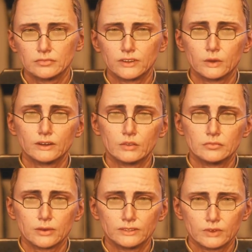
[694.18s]
If you're here
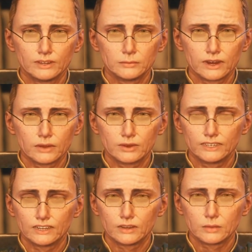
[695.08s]
for this week's
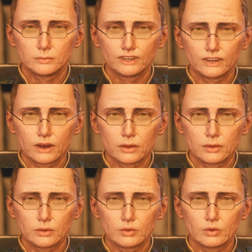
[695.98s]
magazine club,
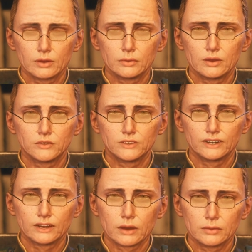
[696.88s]
you're a touch
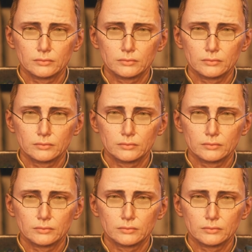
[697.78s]
late.